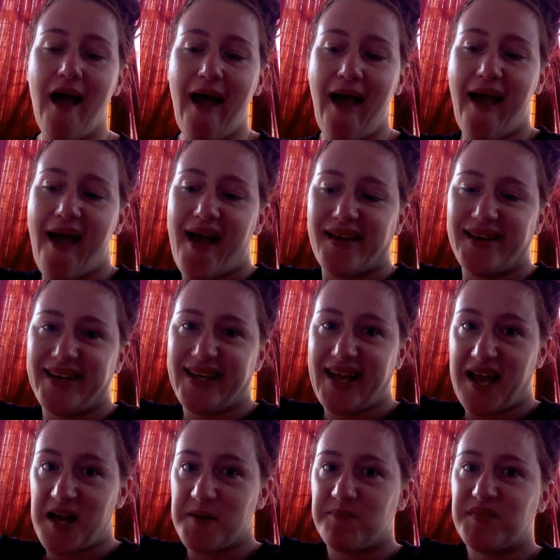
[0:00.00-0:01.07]
And yeah.
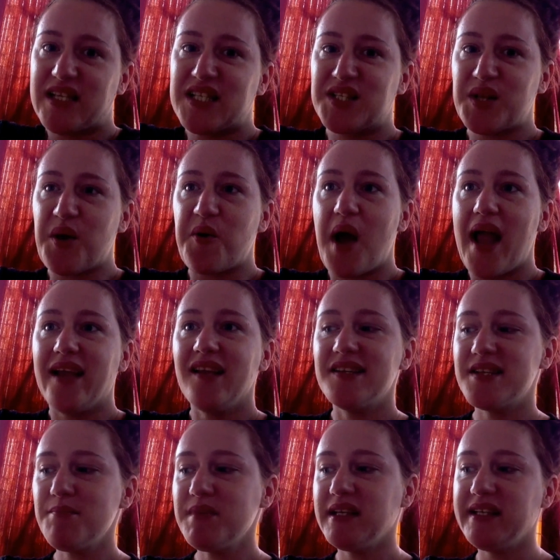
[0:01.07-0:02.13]
So I guess
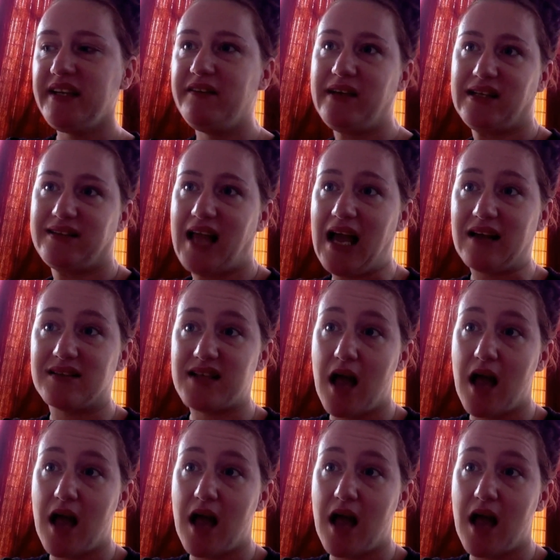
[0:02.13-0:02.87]
I'm going to leave it at that because